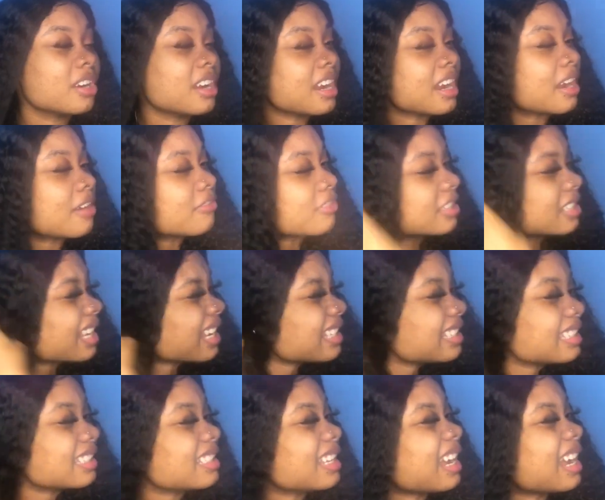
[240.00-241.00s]
hair every day,
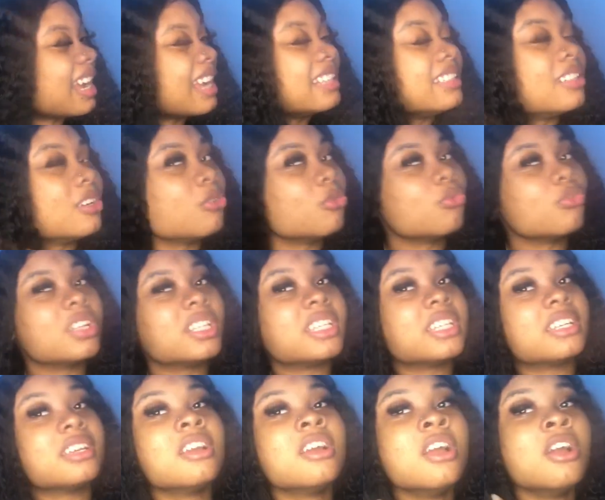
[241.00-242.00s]
then I don't
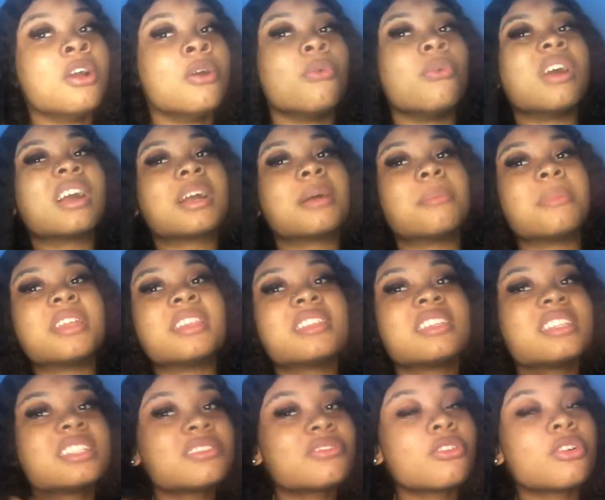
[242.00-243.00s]
really recommend
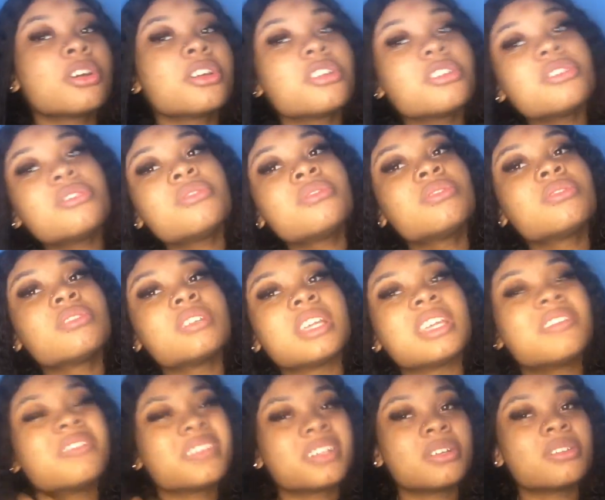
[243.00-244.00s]
this for you.
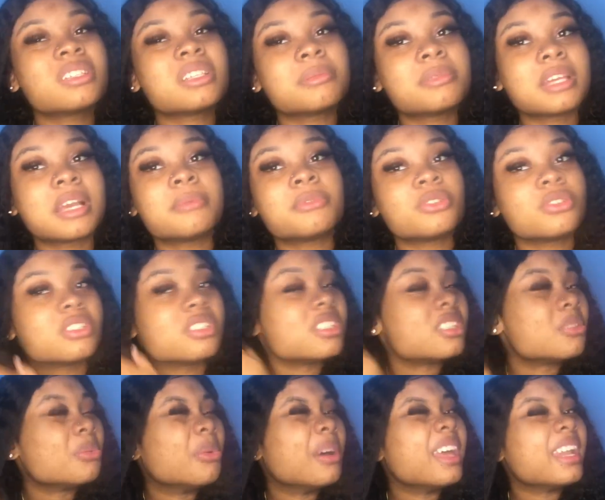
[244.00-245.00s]
Even though sometimes you can
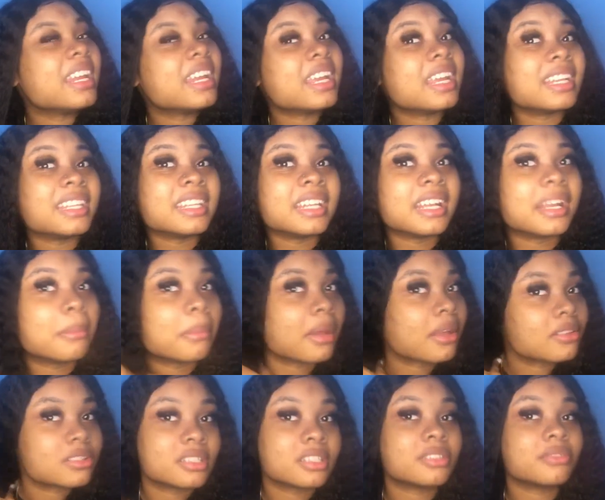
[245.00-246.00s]
just wet it and then it
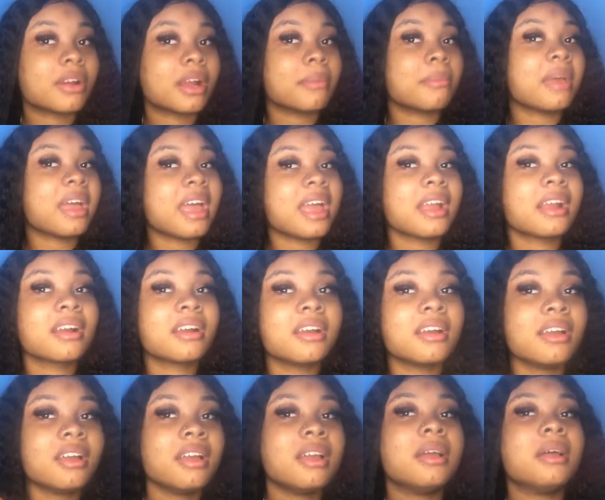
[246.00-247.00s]
bounces right back.
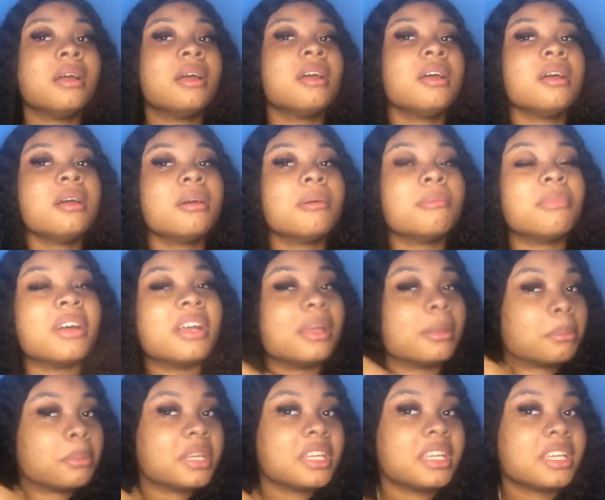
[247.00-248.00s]
But
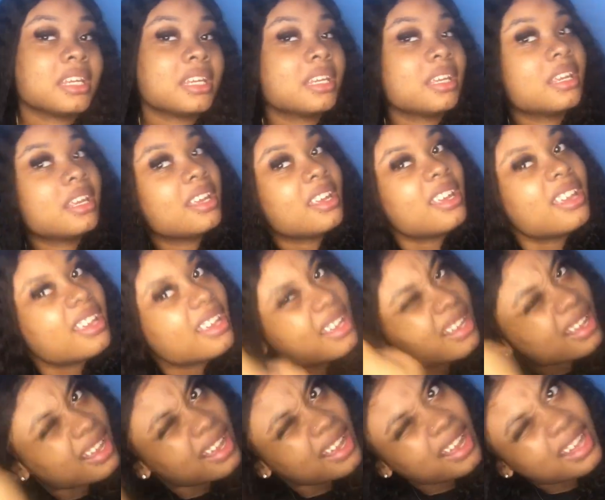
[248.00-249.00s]
me,
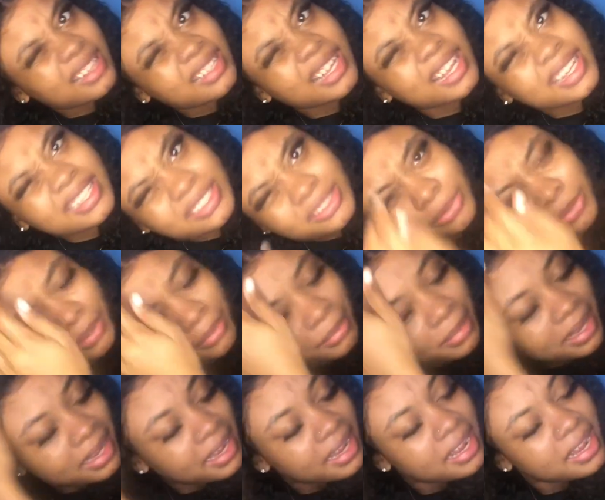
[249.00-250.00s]
I like doing my
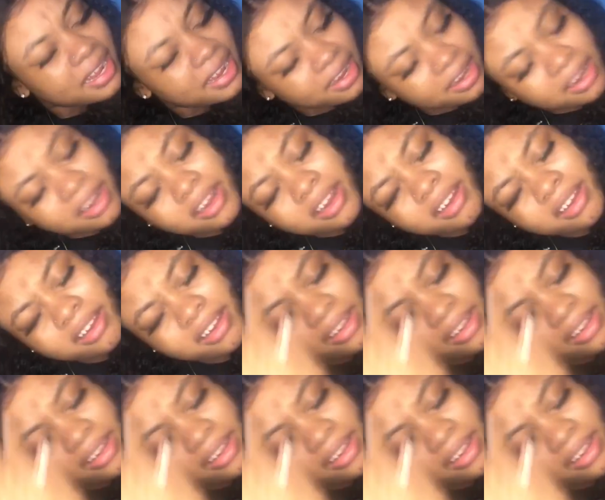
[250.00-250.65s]
hair